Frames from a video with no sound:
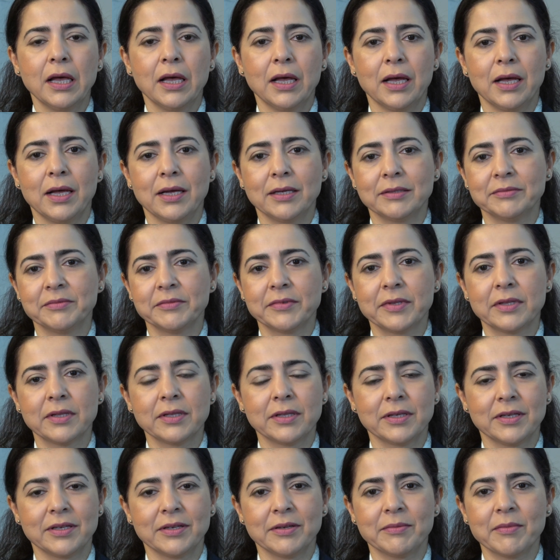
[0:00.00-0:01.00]
And
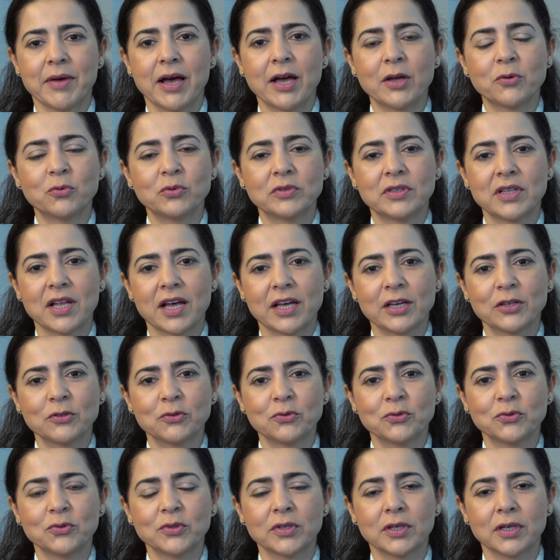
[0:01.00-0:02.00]
I would
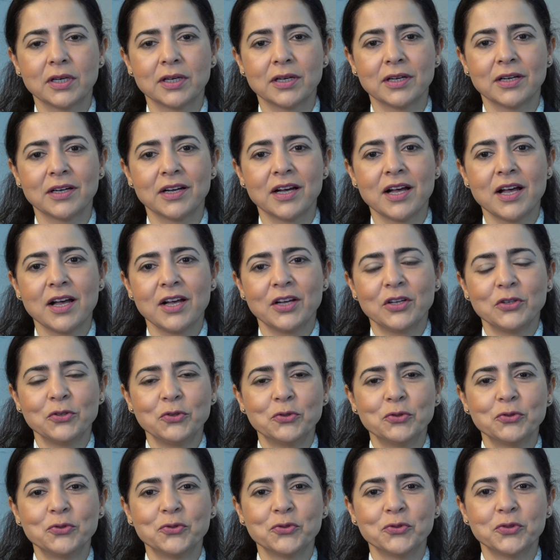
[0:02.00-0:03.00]
like
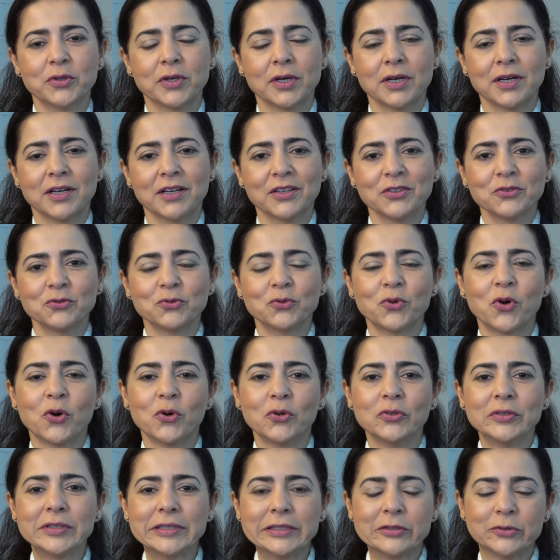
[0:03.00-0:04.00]
you to
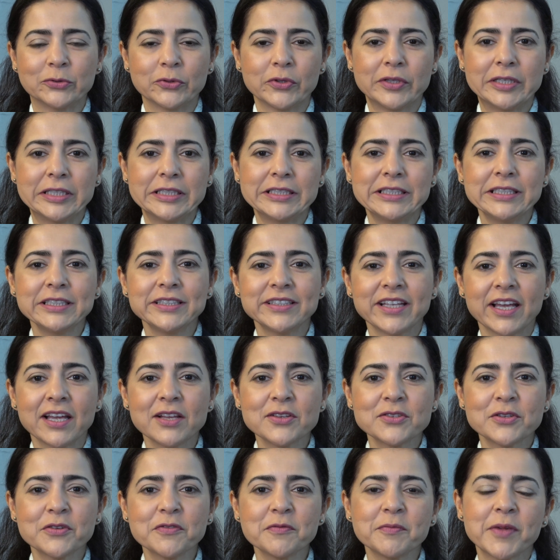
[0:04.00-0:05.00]
go into the
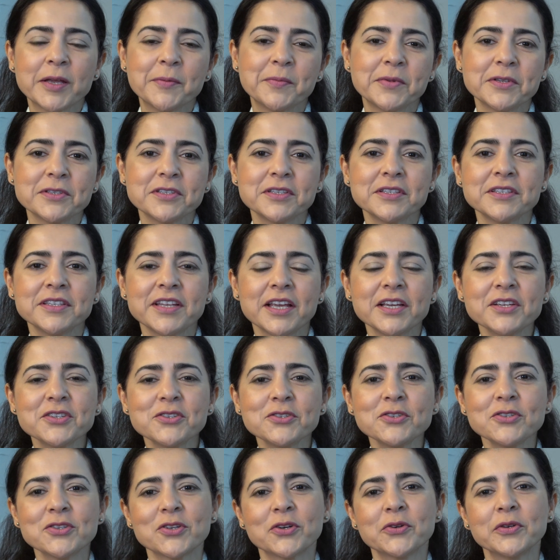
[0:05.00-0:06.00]
details of my
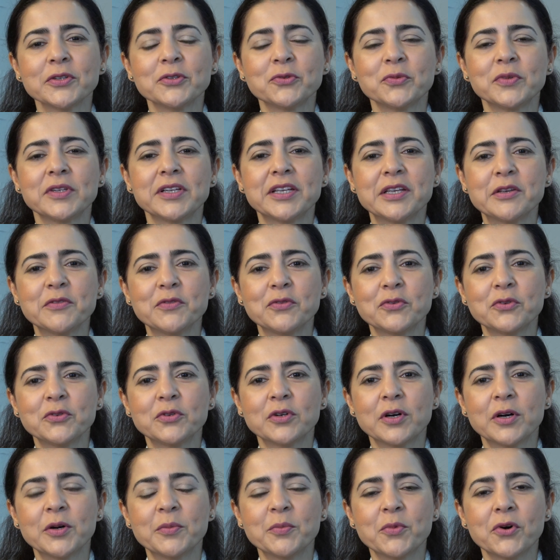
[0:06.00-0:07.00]
presentation, so it will give
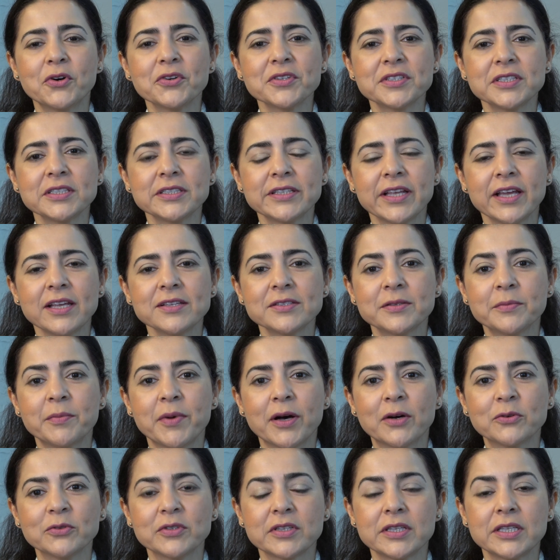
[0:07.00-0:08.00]
you more details
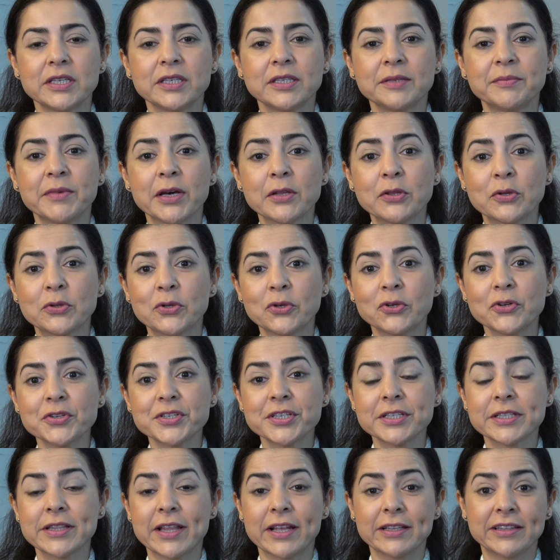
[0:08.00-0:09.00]
about the
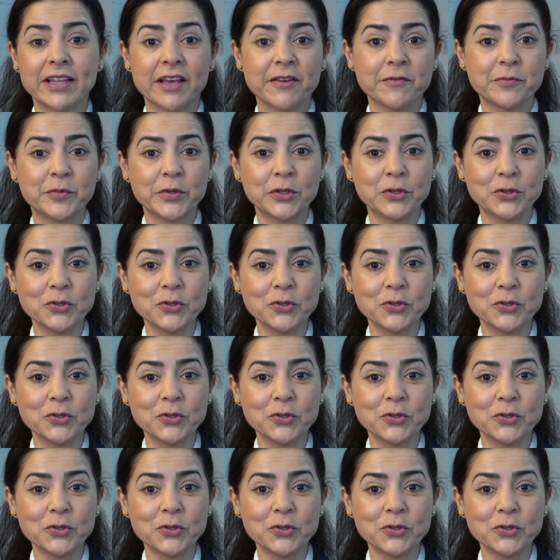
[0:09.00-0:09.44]
methodologies that have been